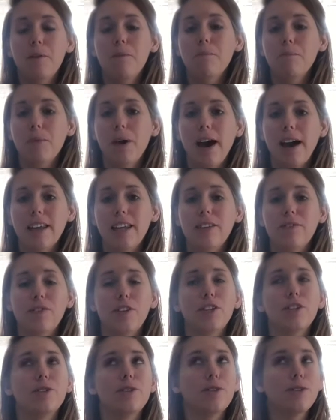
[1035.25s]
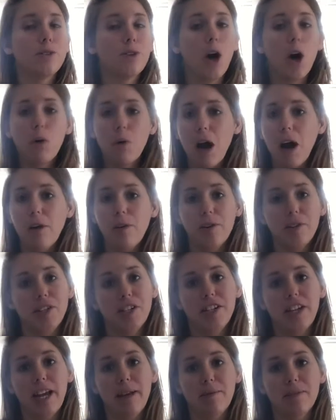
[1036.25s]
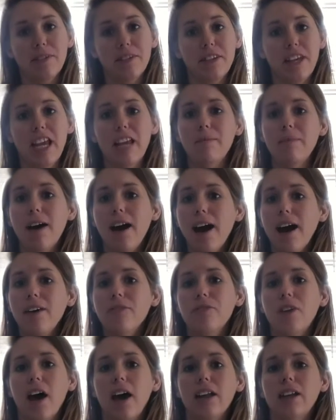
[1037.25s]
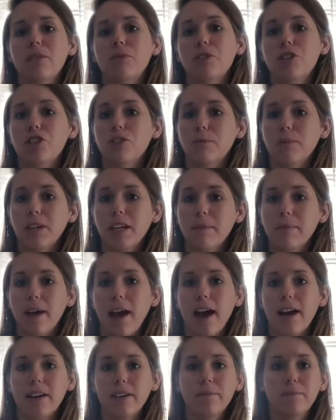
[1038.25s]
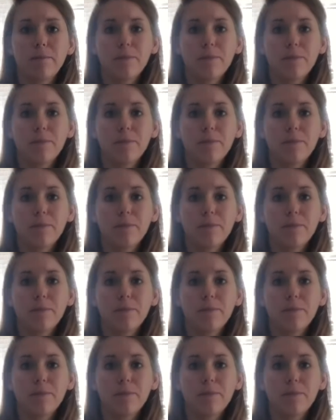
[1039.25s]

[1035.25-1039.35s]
but it fits so well with today's theme, I thought we should bring it back.